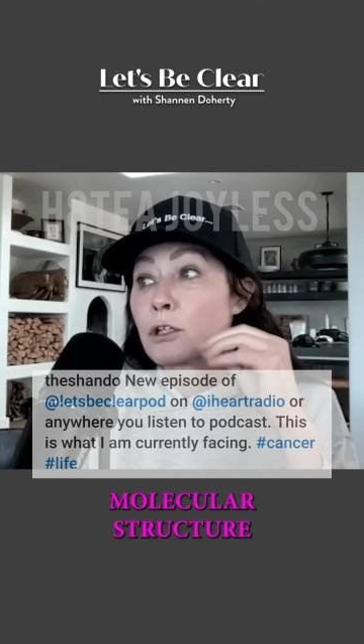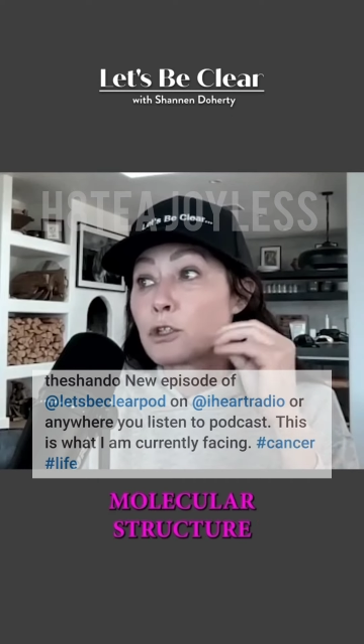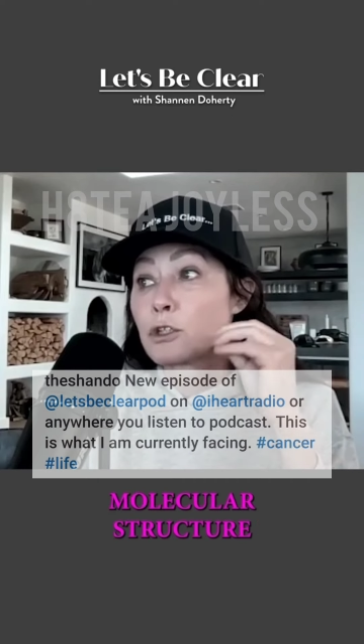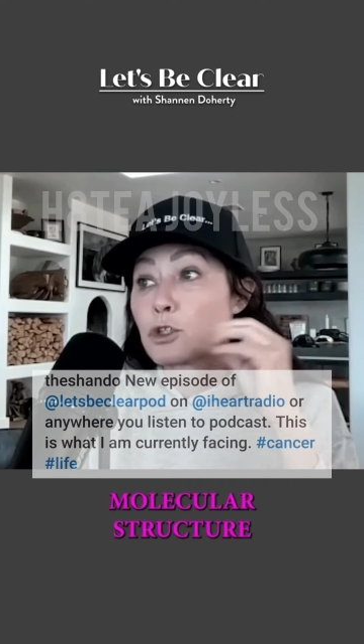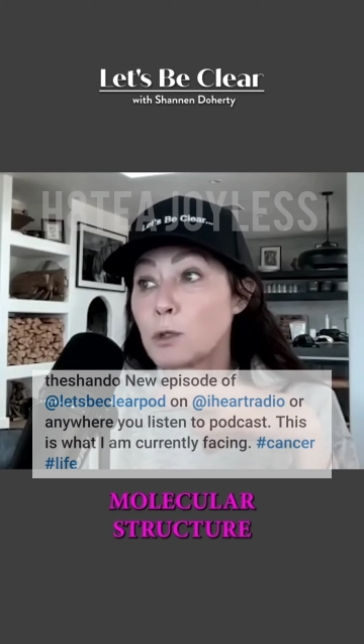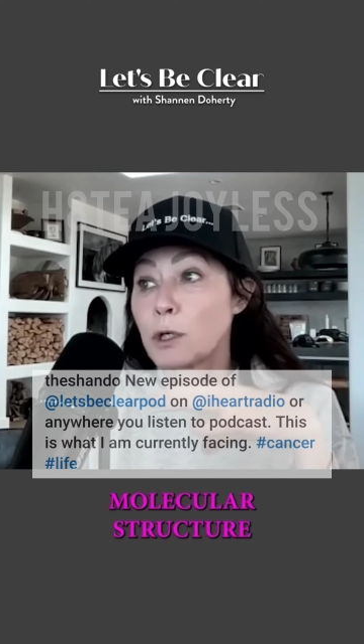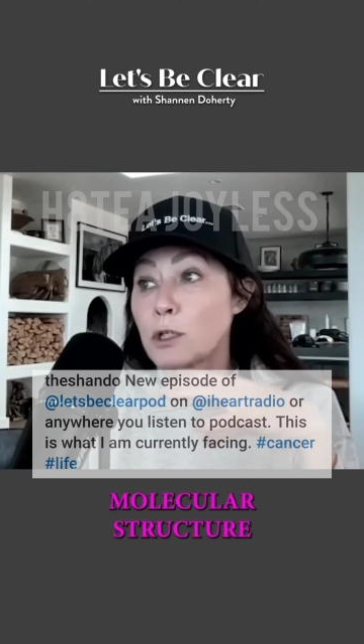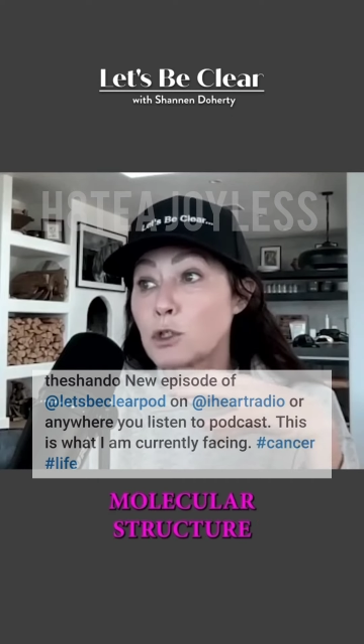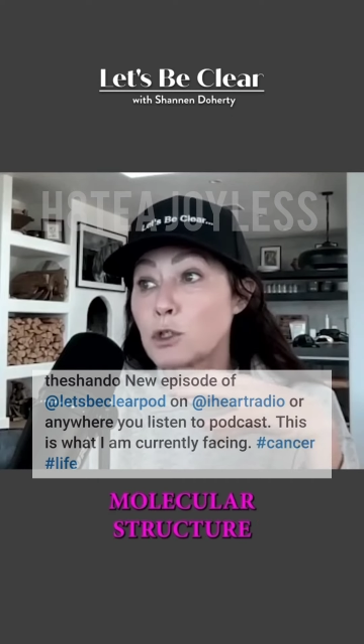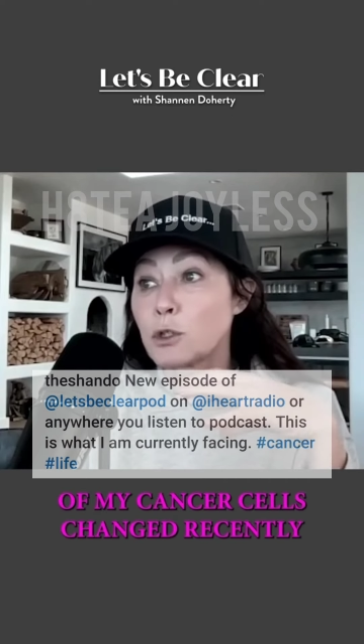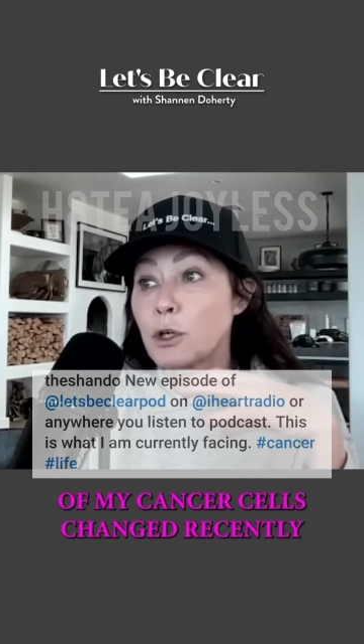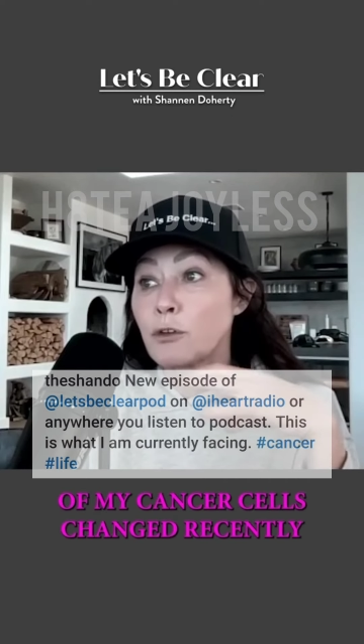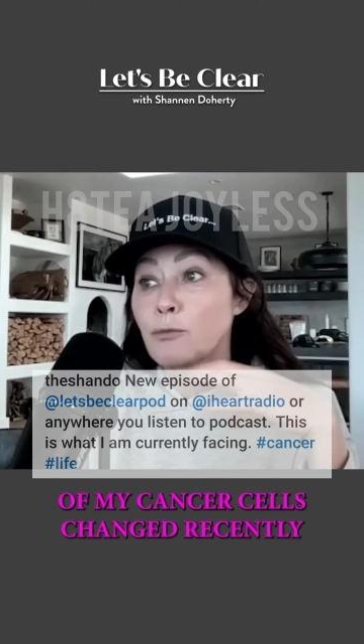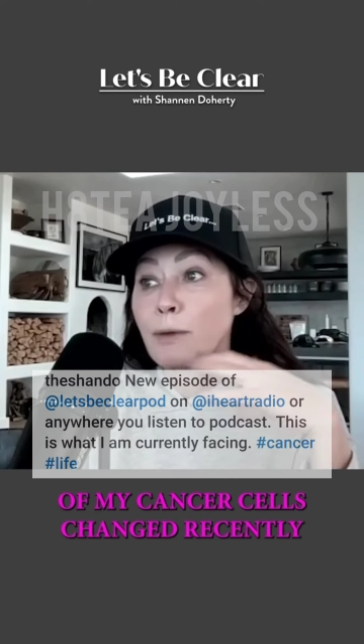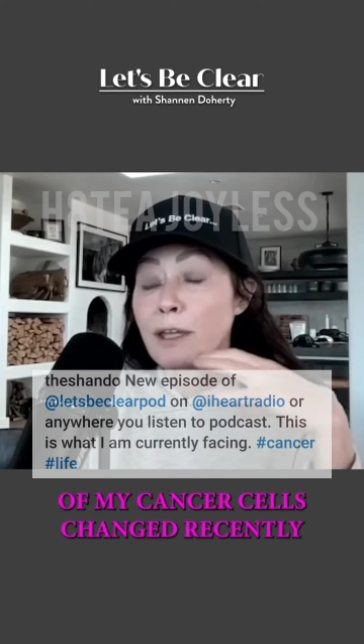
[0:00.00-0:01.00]
structure
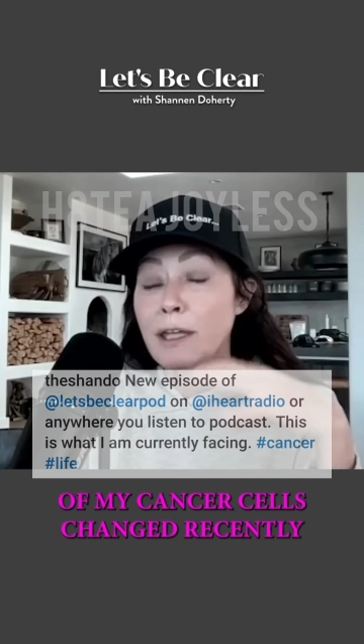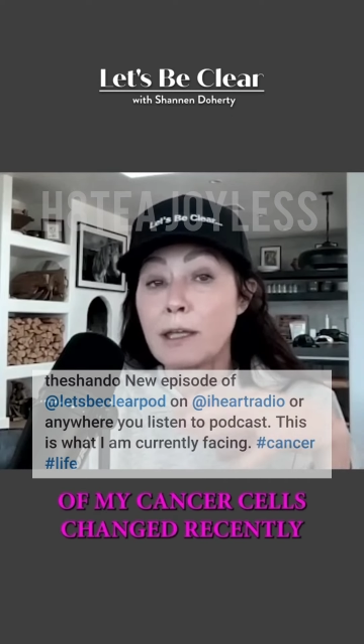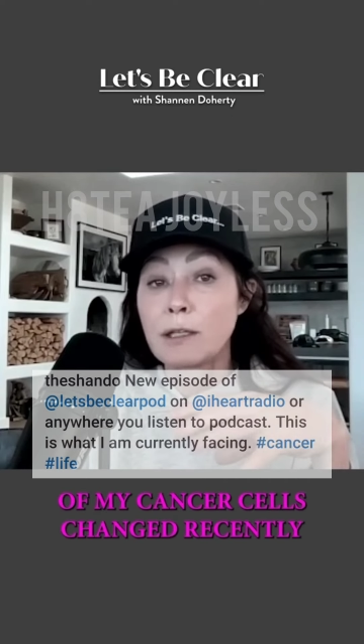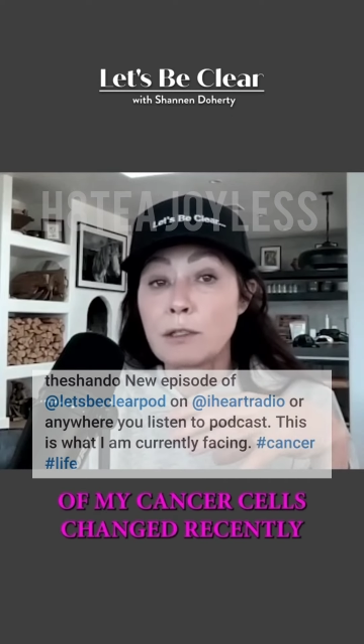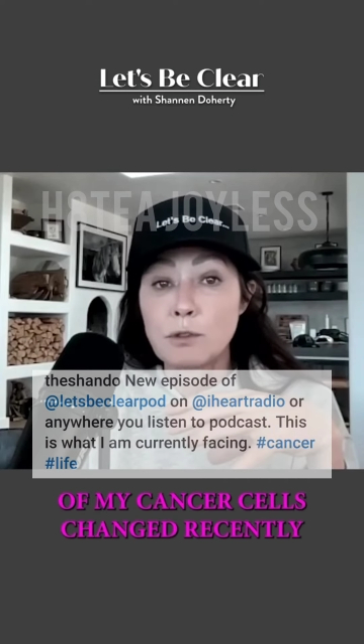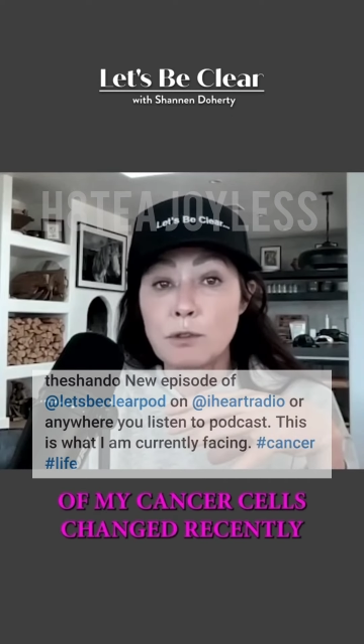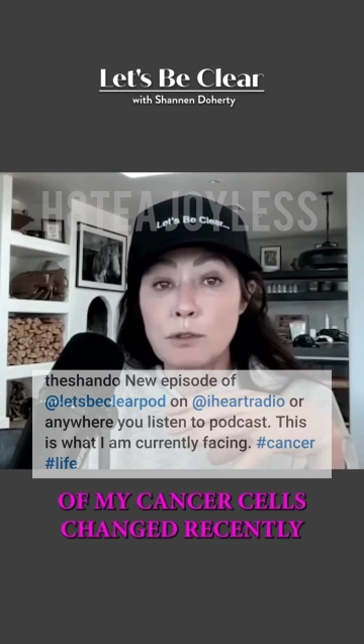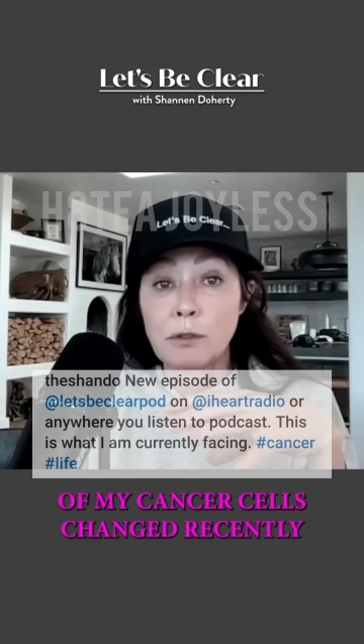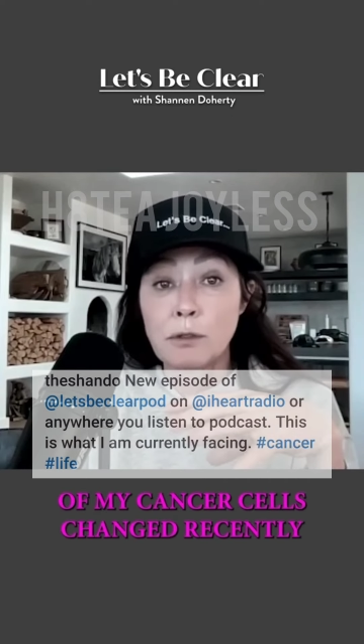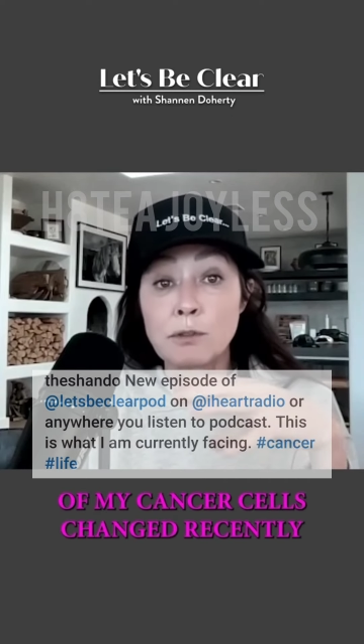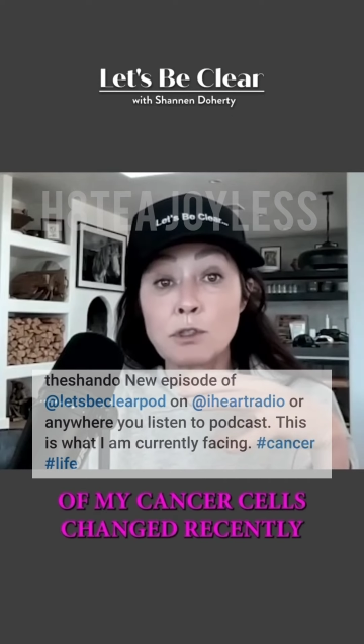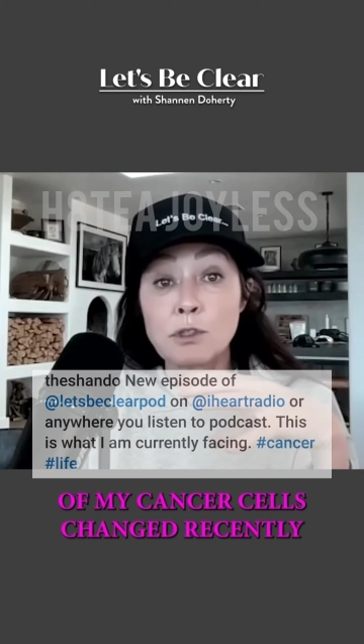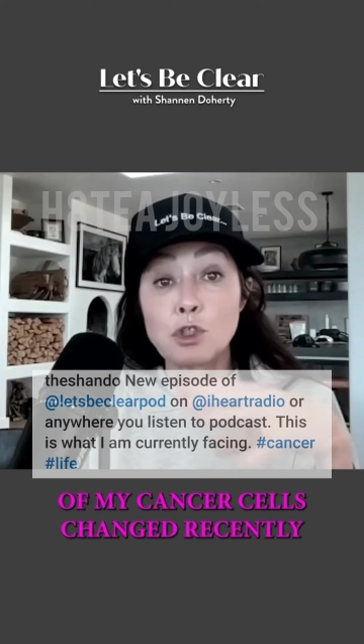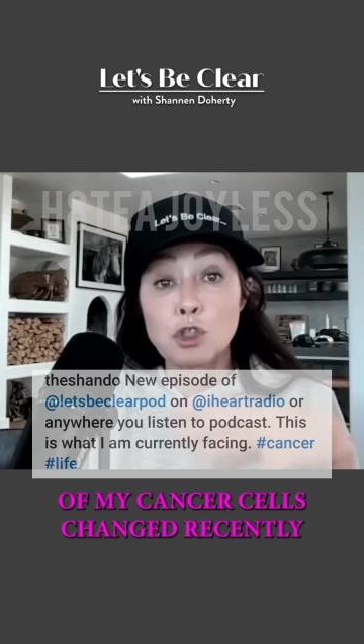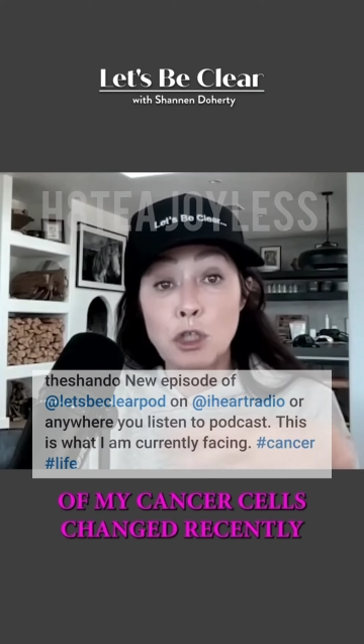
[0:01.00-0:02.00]
of my cancer
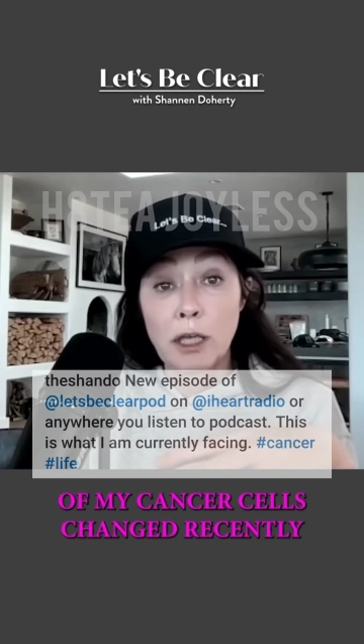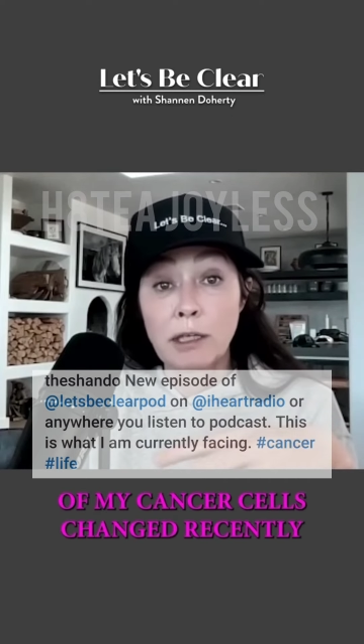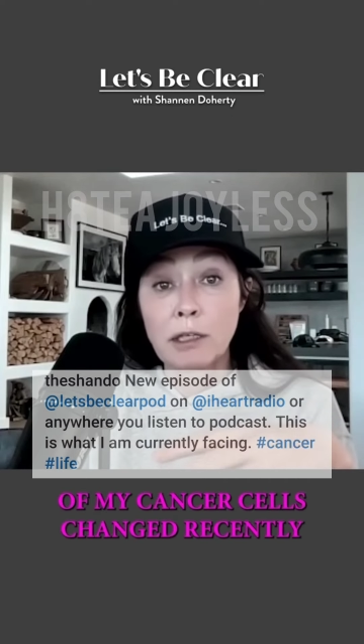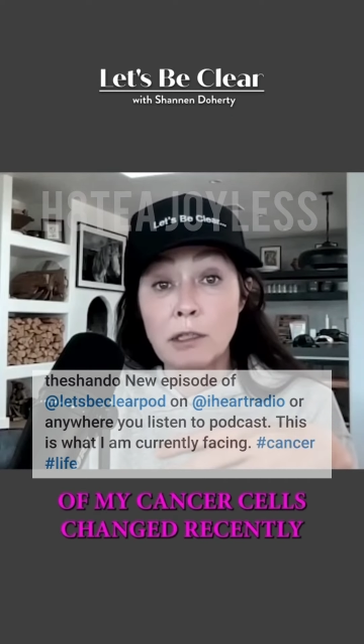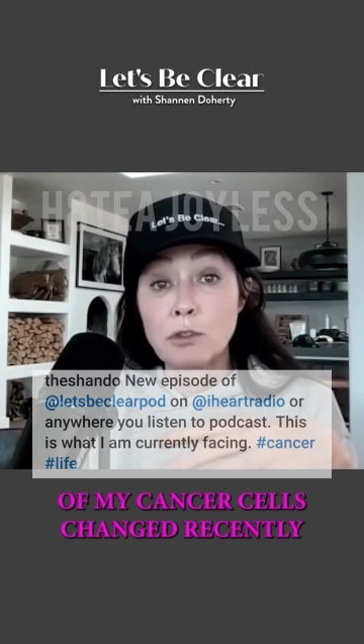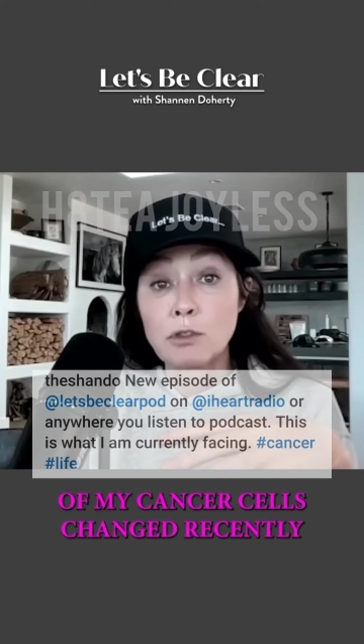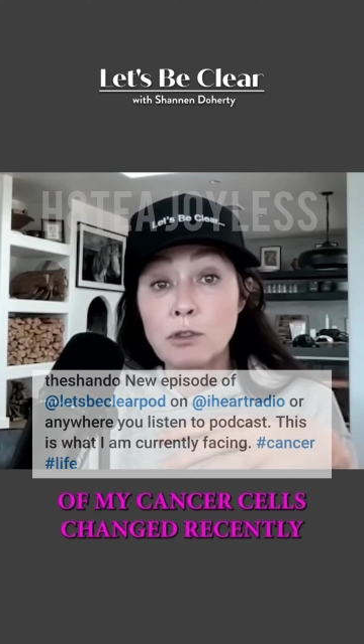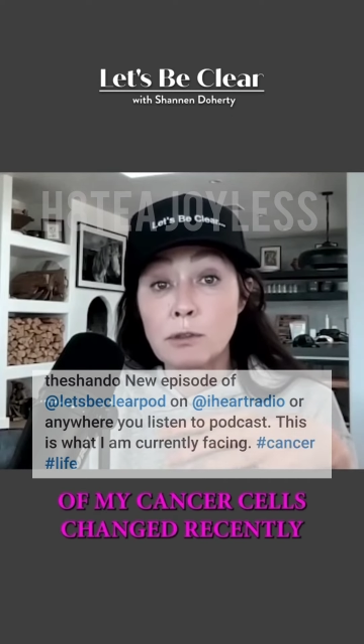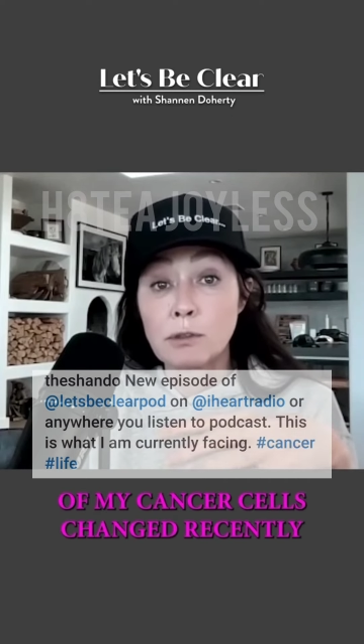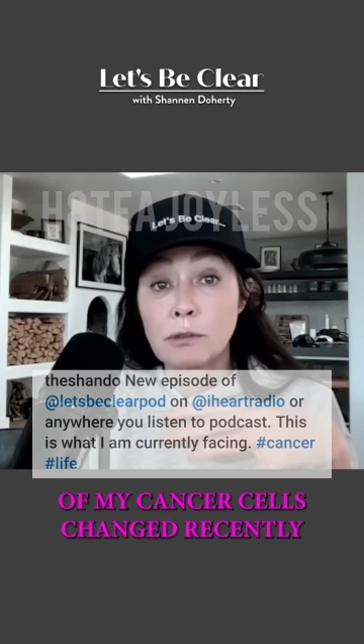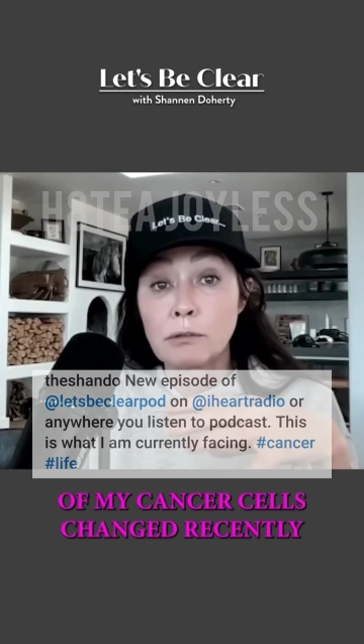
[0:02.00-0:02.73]
cells changed